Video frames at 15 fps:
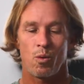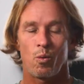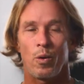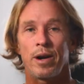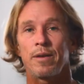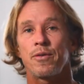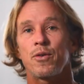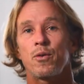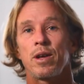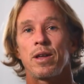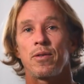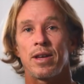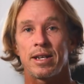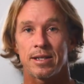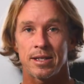one of three
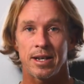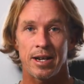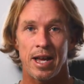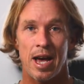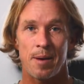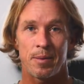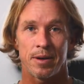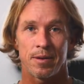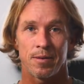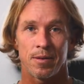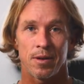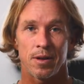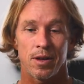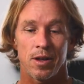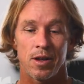things is going to happen.
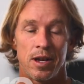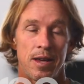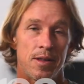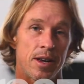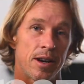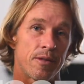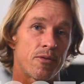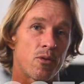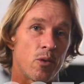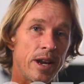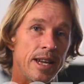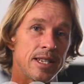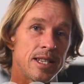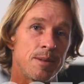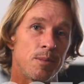You're either going to
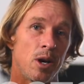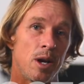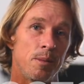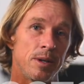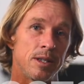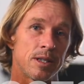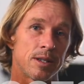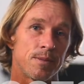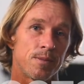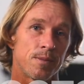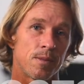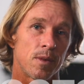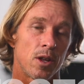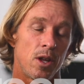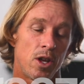freeze in the moment,
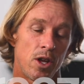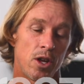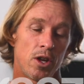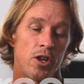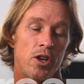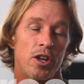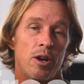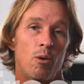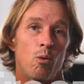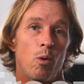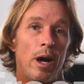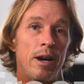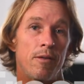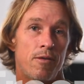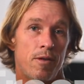you're going to
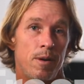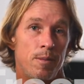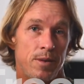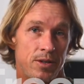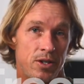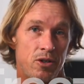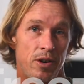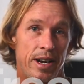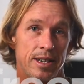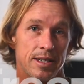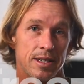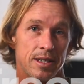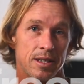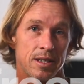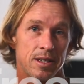run from the
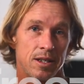stress,